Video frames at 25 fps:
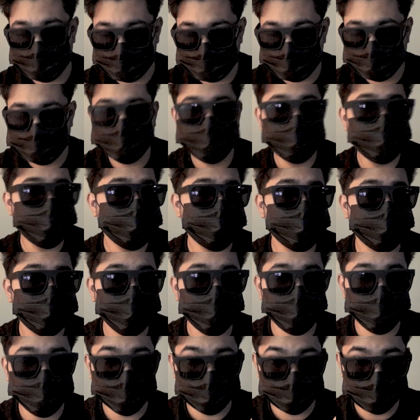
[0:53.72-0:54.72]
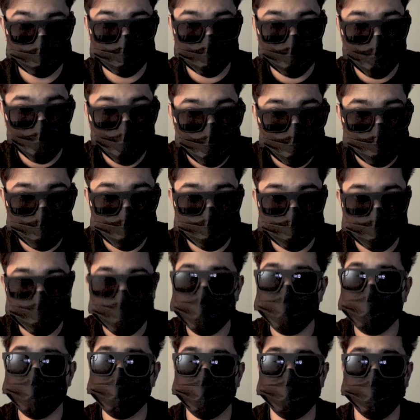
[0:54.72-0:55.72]
needed somebody else
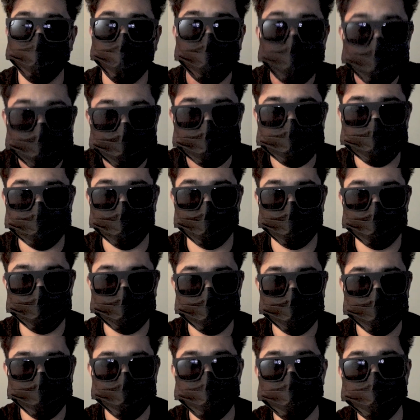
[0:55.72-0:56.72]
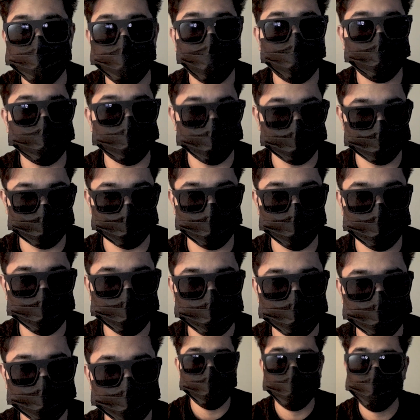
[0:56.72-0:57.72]
to validate his
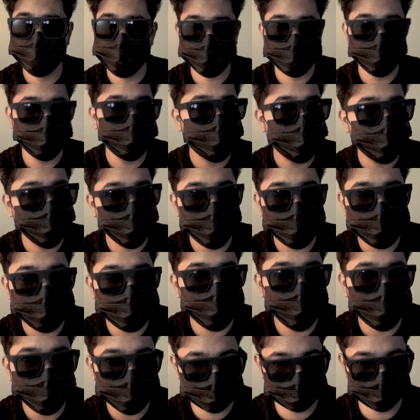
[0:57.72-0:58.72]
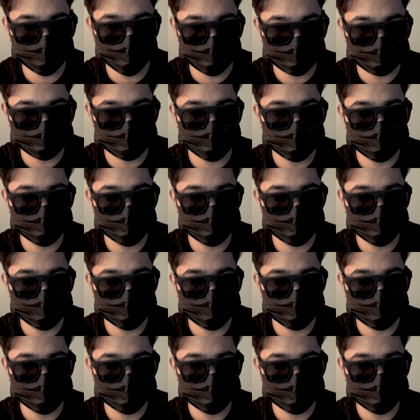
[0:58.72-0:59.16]
ideas because he couldn't on his own.